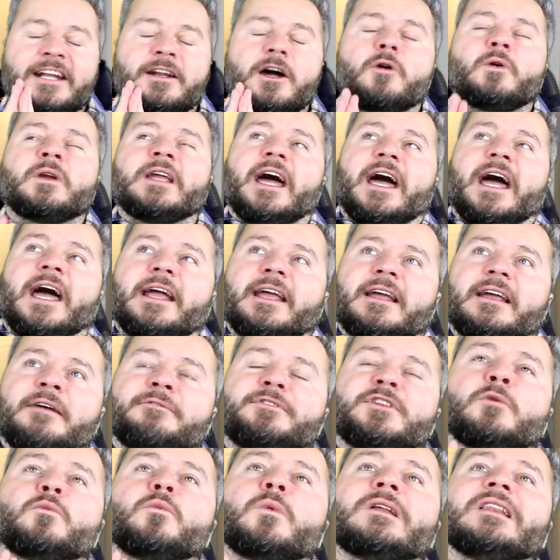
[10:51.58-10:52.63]
that, okay,
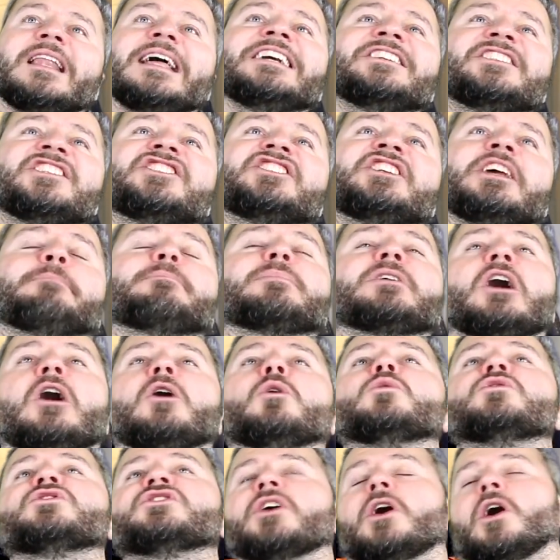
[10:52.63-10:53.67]
if the relationship
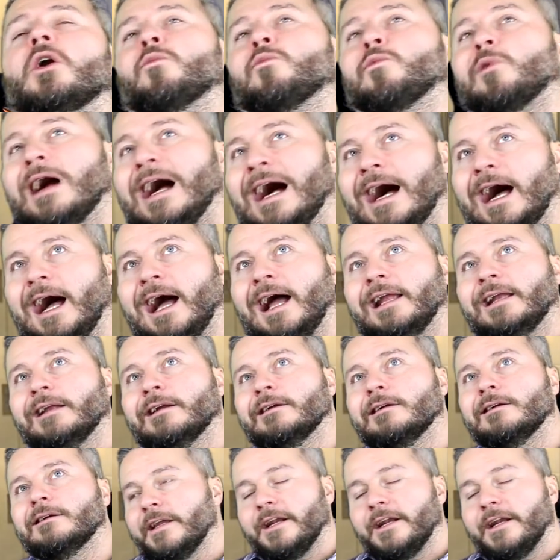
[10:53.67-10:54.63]
goes awry,